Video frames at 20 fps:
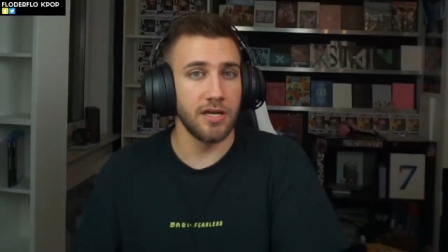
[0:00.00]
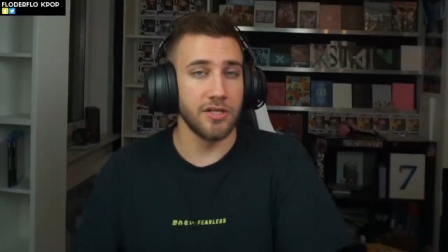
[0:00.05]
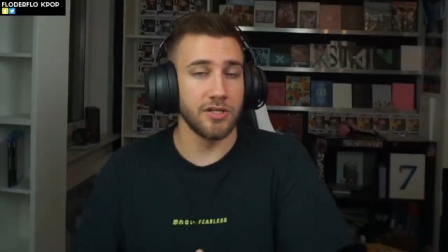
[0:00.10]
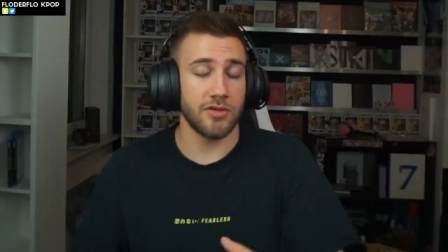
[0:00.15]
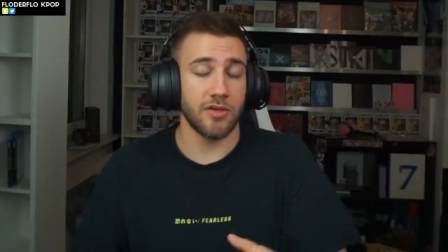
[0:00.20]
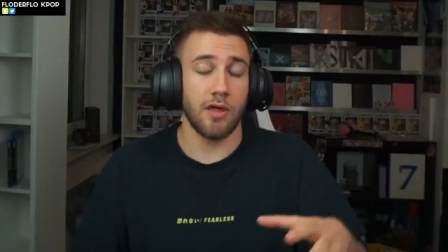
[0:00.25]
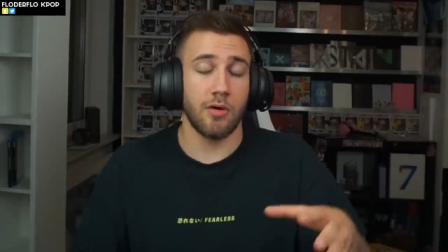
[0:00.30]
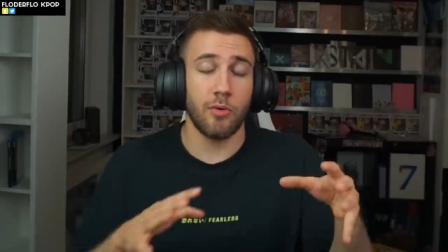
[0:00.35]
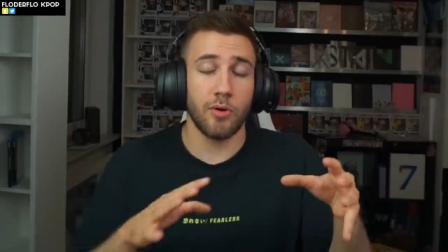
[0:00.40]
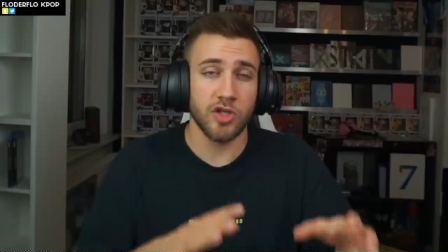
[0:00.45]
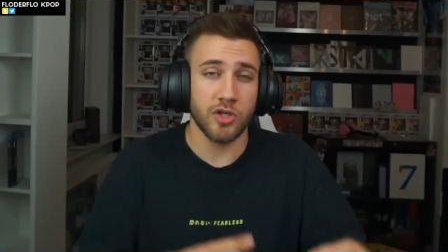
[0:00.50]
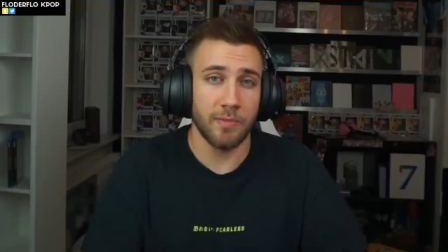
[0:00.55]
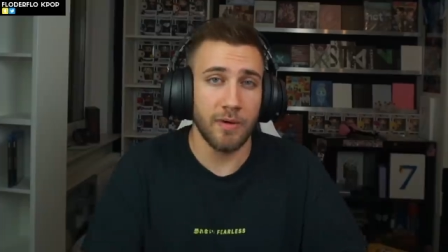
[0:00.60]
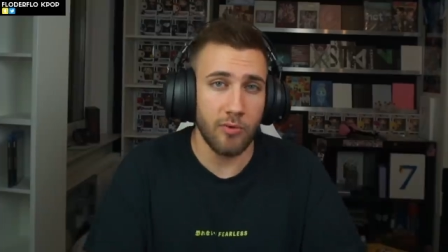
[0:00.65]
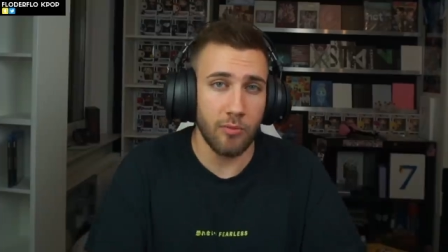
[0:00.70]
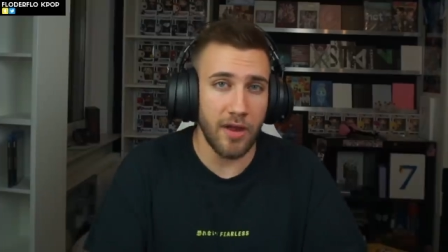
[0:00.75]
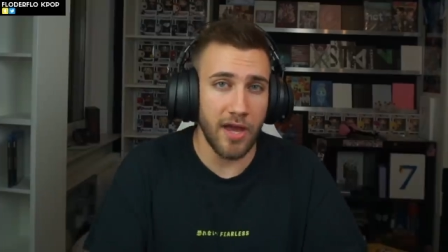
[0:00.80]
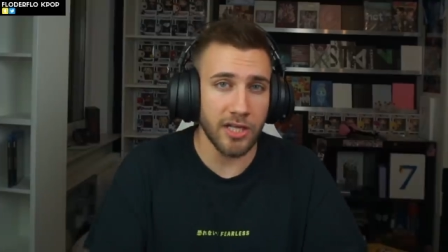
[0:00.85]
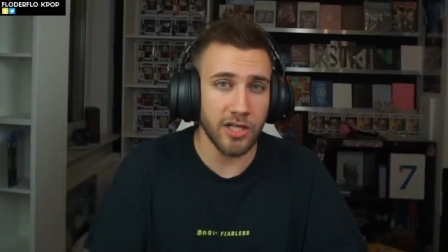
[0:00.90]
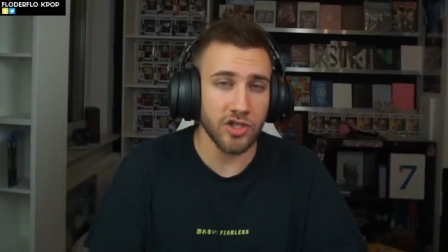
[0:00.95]
So they watched my
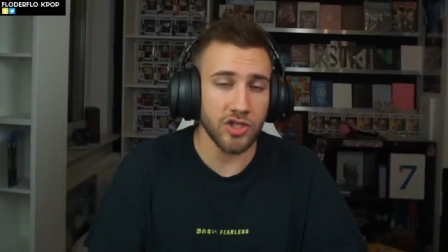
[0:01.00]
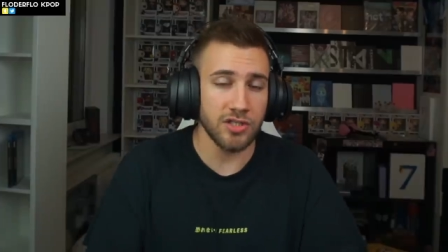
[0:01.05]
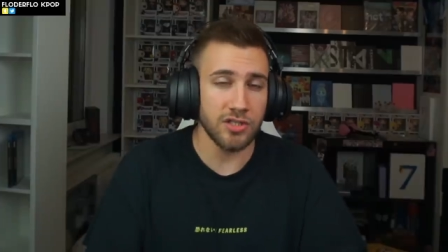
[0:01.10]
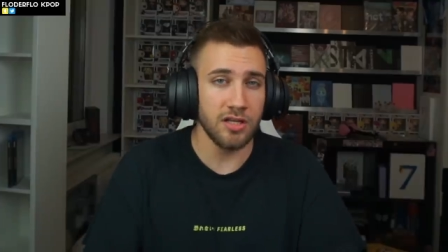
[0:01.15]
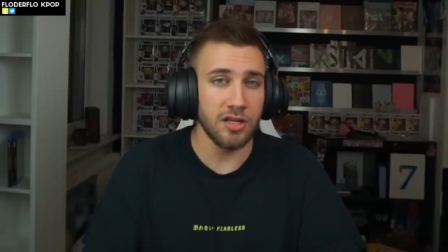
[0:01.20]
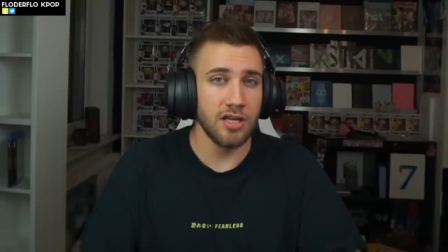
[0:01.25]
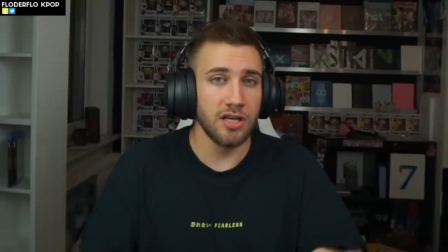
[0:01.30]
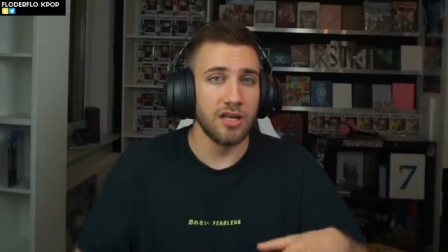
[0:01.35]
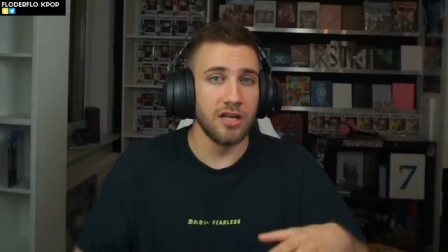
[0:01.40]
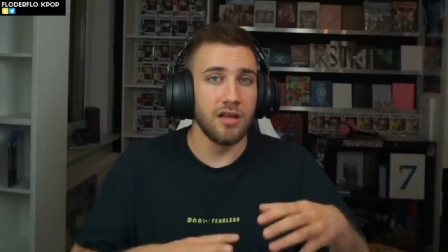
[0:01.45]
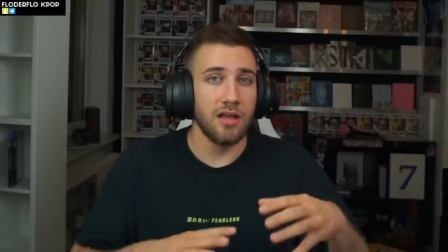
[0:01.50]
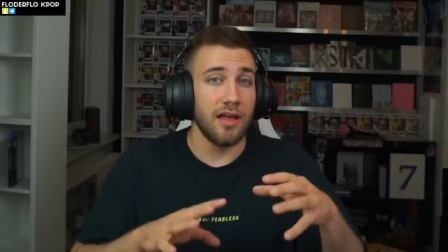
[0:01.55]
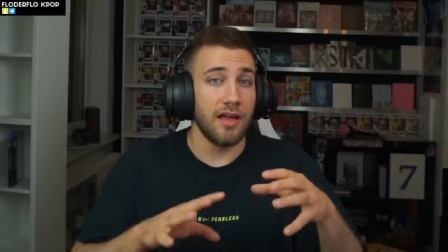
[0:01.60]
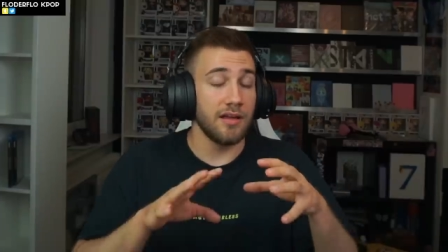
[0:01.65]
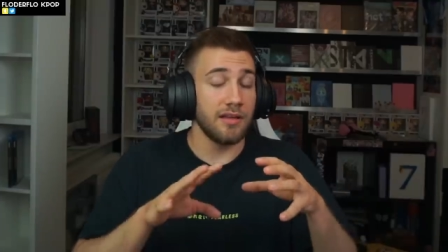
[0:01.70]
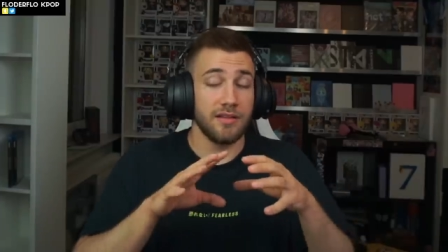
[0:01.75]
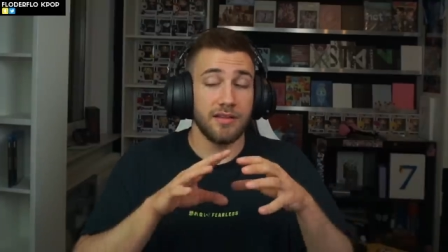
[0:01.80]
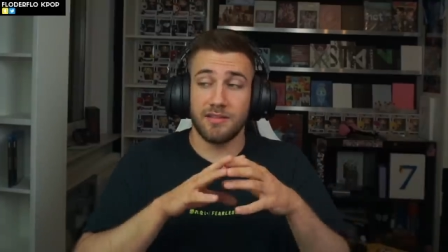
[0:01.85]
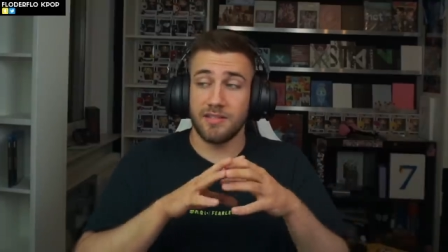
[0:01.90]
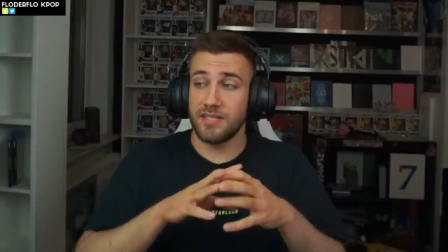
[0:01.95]
reaction
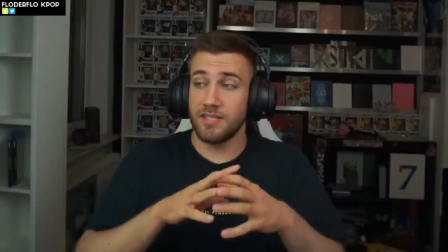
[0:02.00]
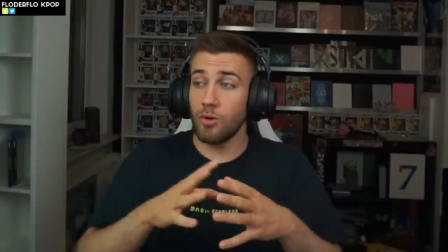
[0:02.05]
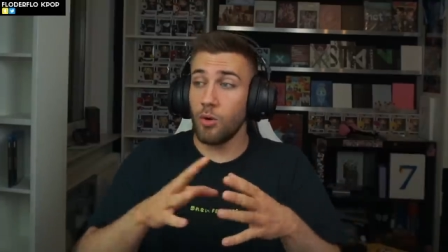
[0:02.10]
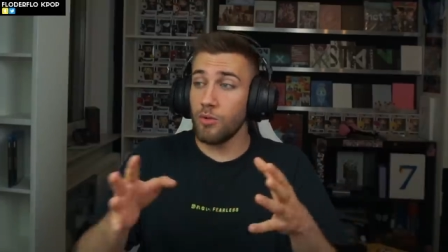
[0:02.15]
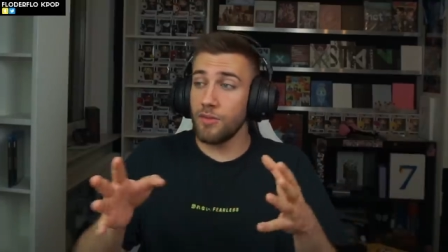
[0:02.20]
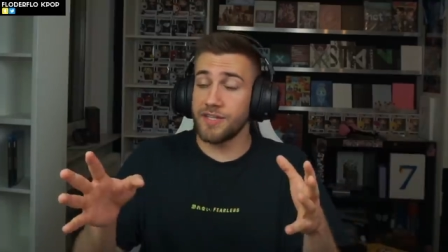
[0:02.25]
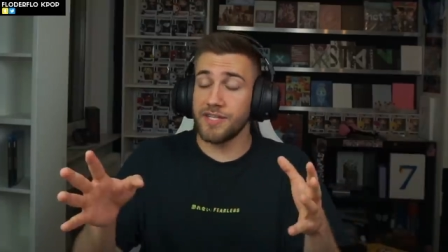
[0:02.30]
and see, oh,